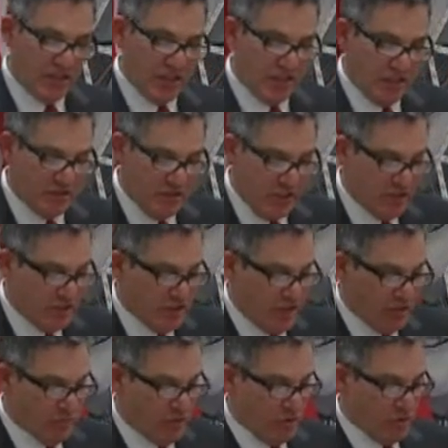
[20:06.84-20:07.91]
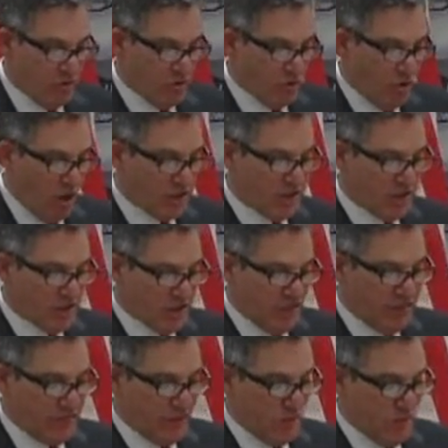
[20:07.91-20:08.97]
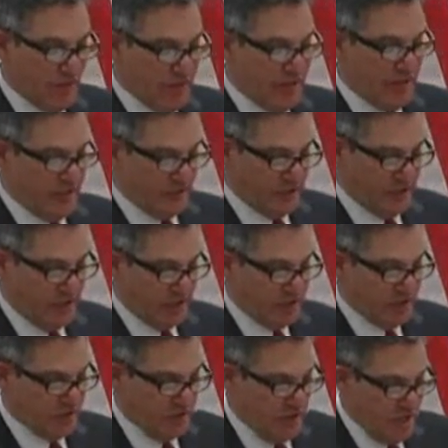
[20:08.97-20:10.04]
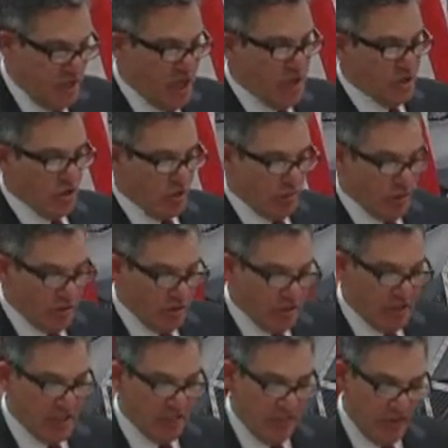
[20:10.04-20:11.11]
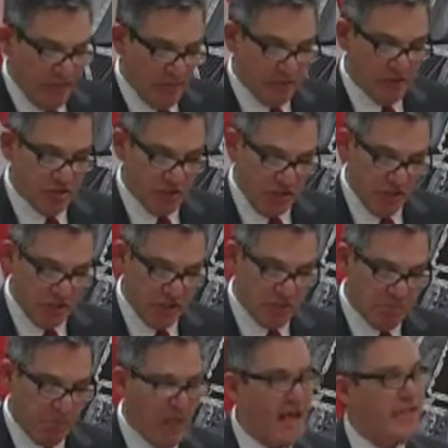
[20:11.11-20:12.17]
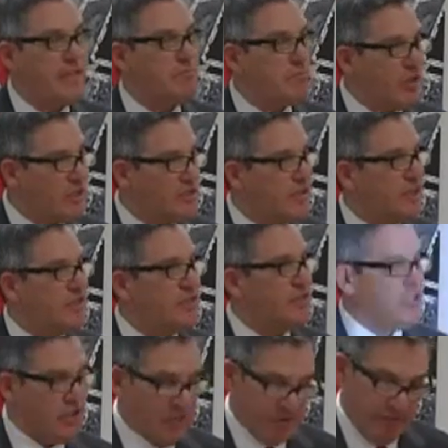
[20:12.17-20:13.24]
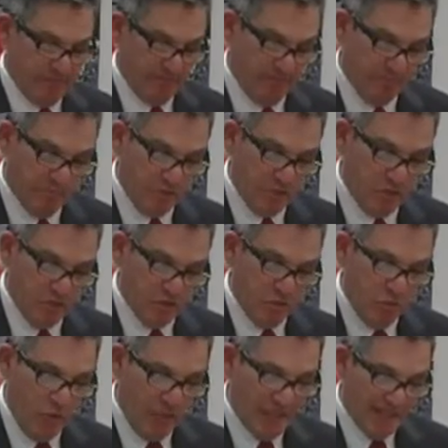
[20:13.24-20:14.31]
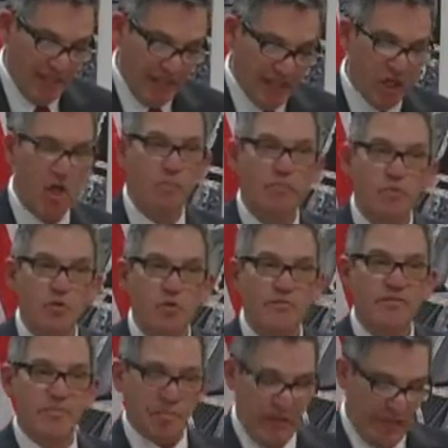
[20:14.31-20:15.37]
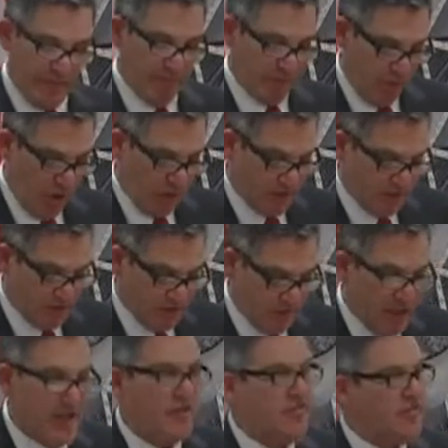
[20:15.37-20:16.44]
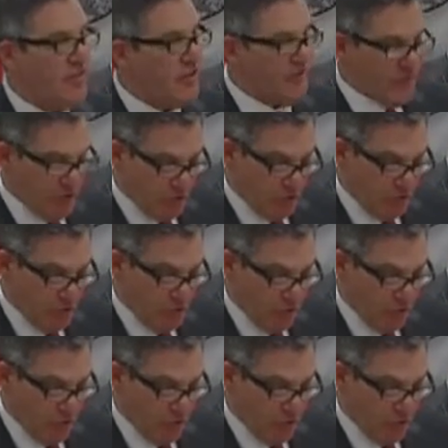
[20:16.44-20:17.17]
signalization and railroad crossing safety equipment in intersections. Community development services, planning, building, and engineering. 2010 approved planning projects. 52